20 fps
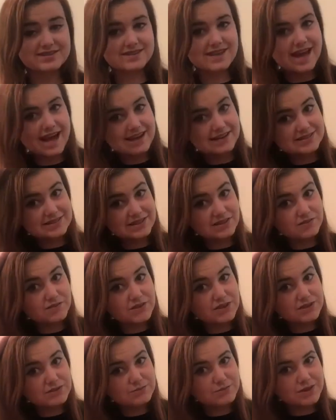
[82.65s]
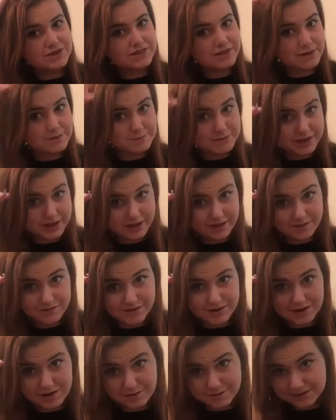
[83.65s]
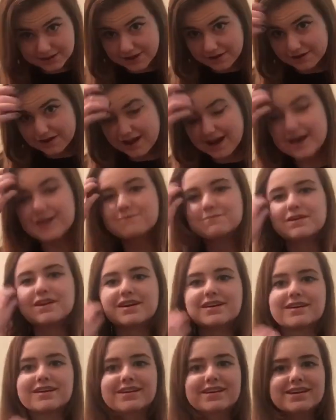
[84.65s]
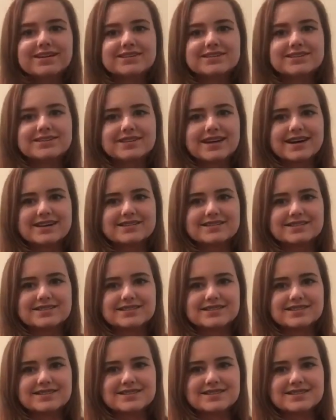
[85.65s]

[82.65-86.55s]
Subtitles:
actually feels weird that I'm making a video without a headband, because I just